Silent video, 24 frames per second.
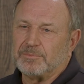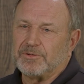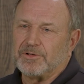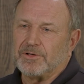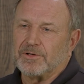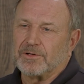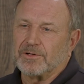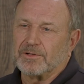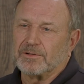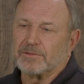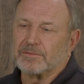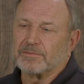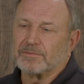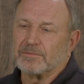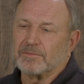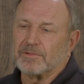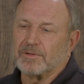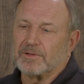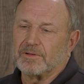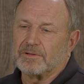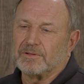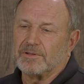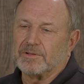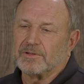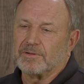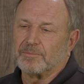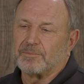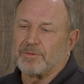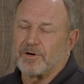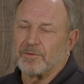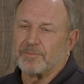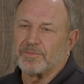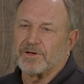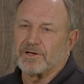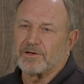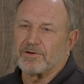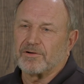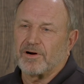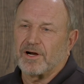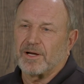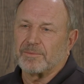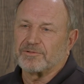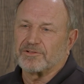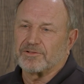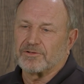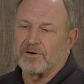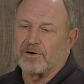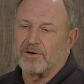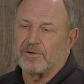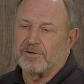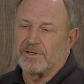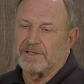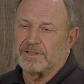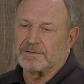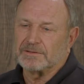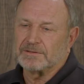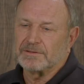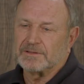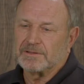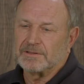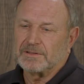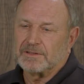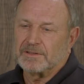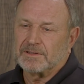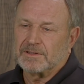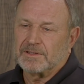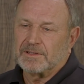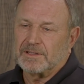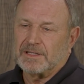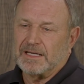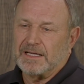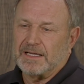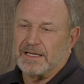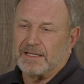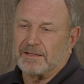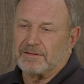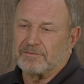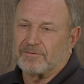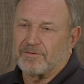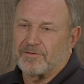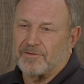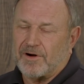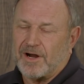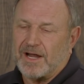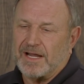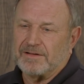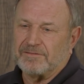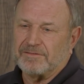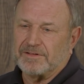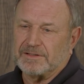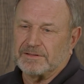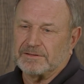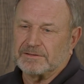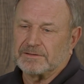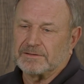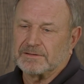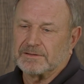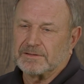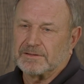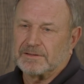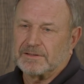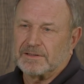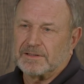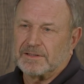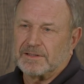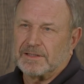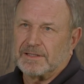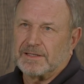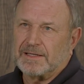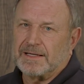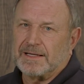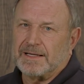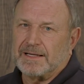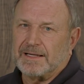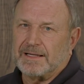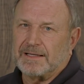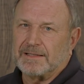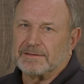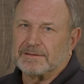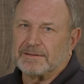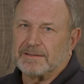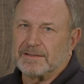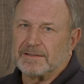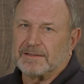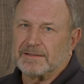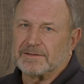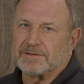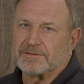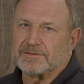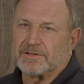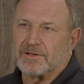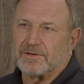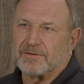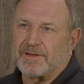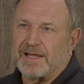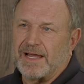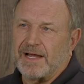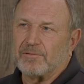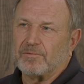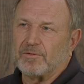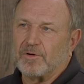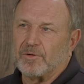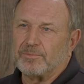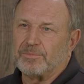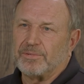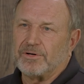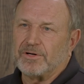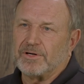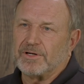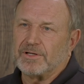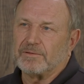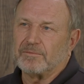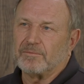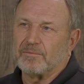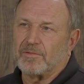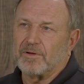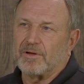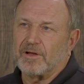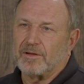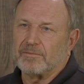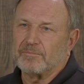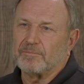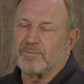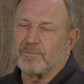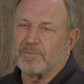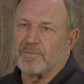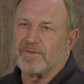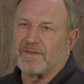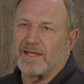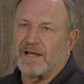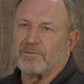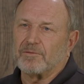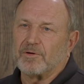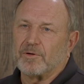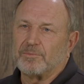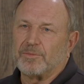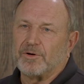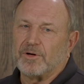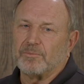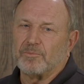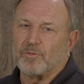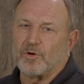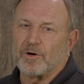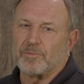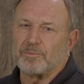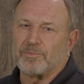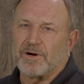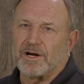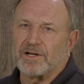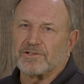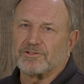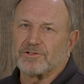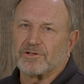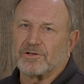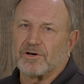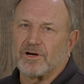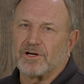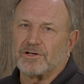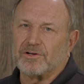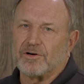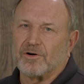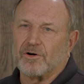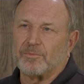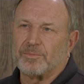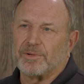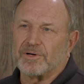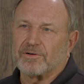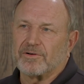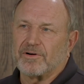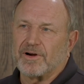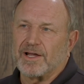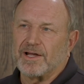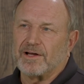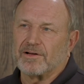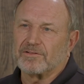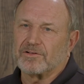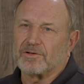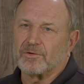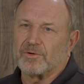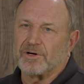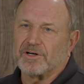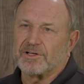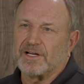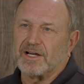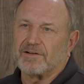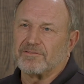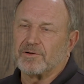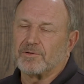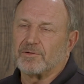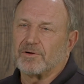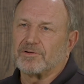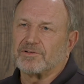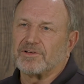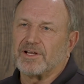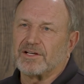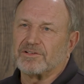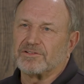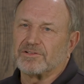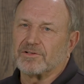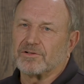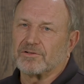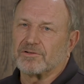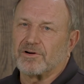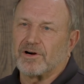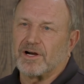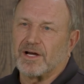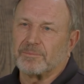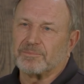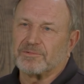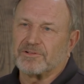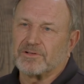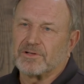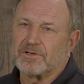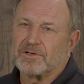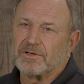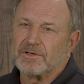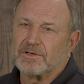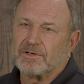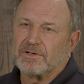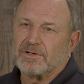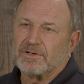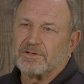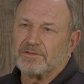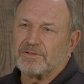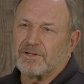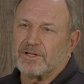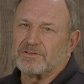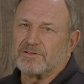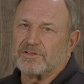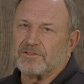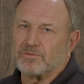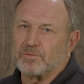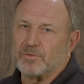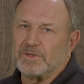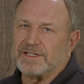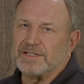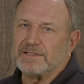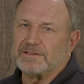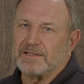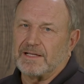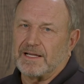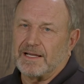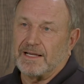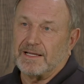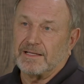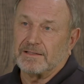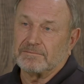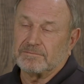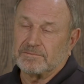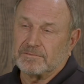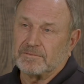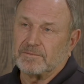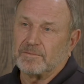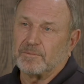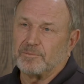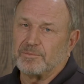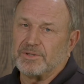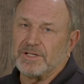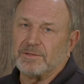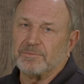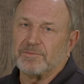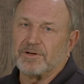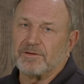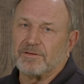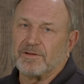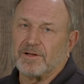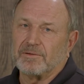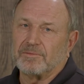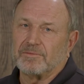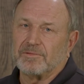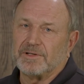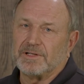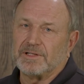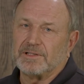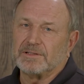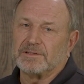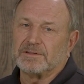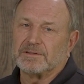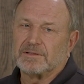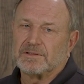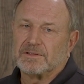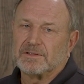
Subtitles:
your permanent crops growing and thriving. And so that will put more pressure on your open ground to where you have the rotational crops, such as wheat and Pima, that we,